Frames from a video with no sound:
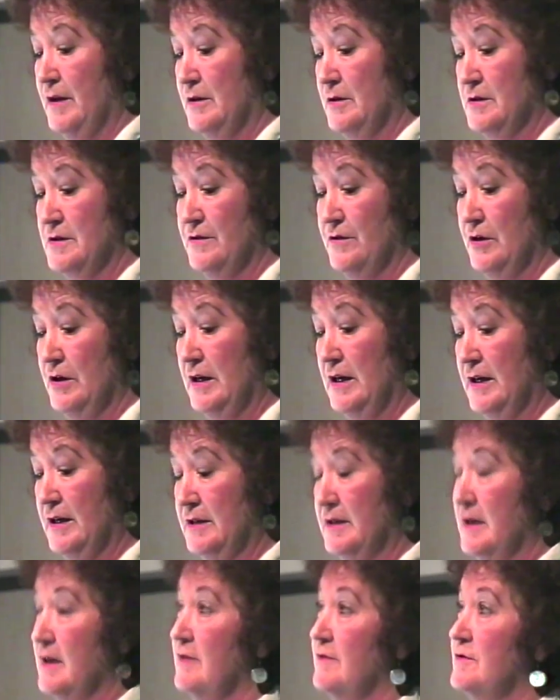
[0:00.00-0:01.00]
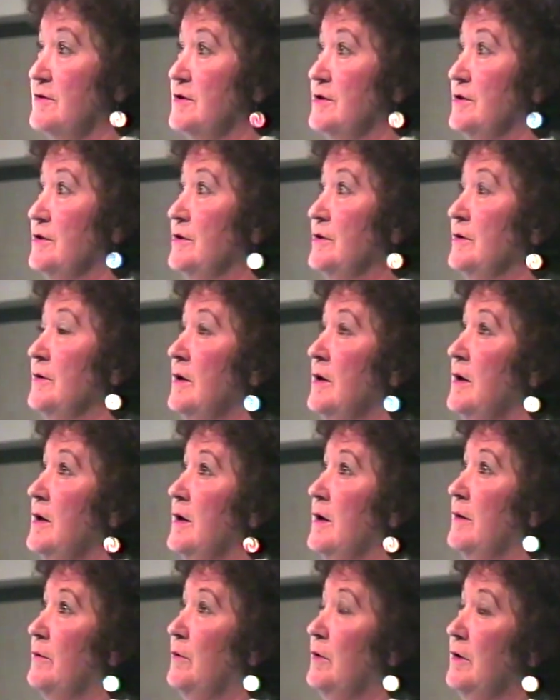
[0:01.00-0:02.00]
fact, I was very lucky to have 2.
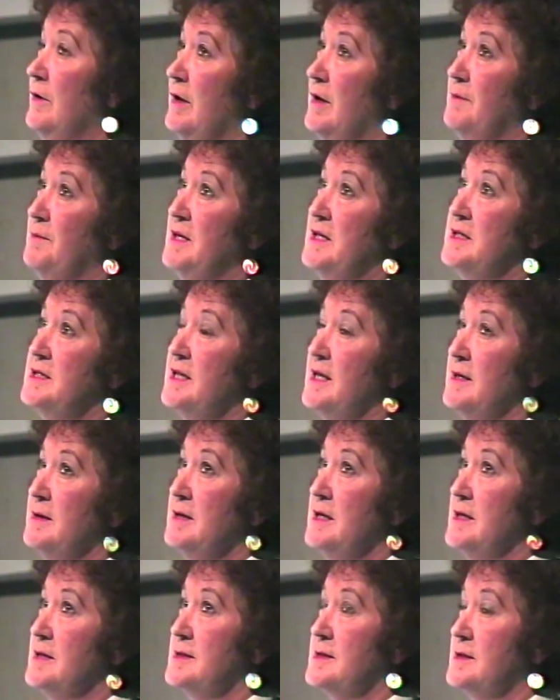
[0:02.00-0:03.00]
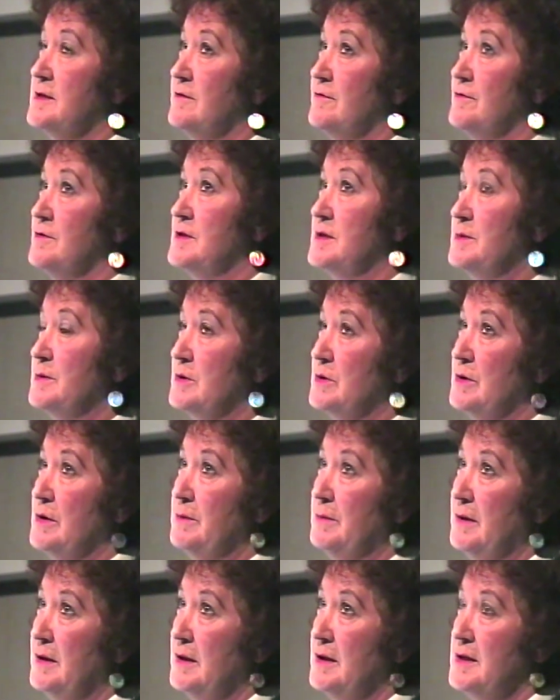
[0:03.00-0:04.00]
Well, there had been 10 years difference between
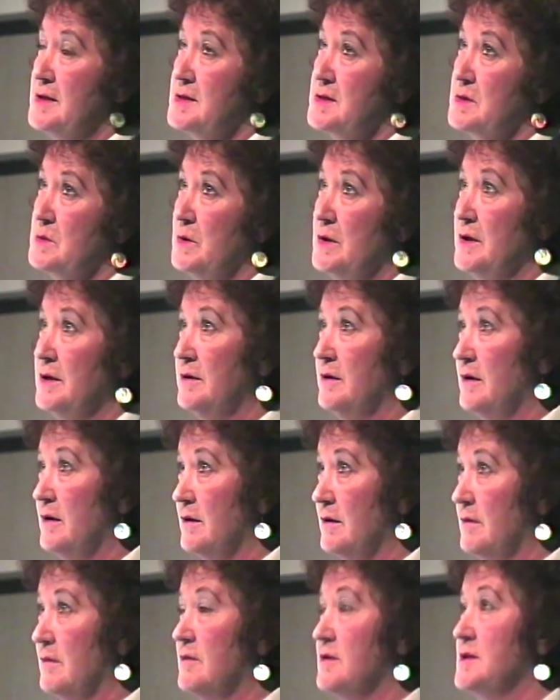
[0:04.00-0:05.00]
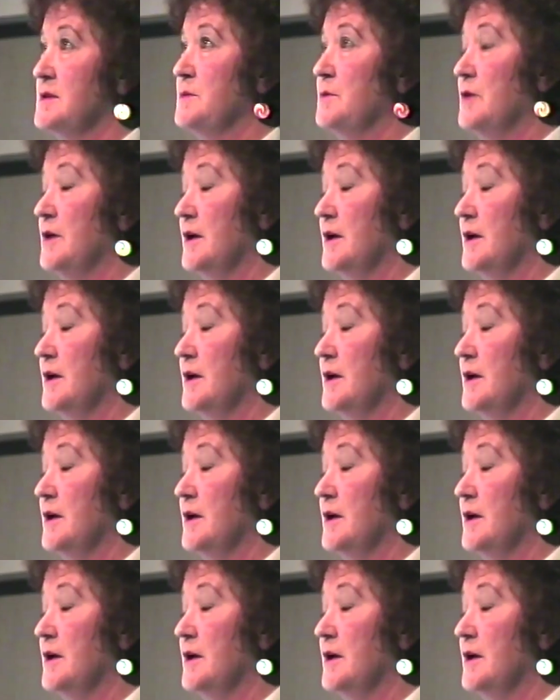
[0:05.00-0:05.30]
my last one and this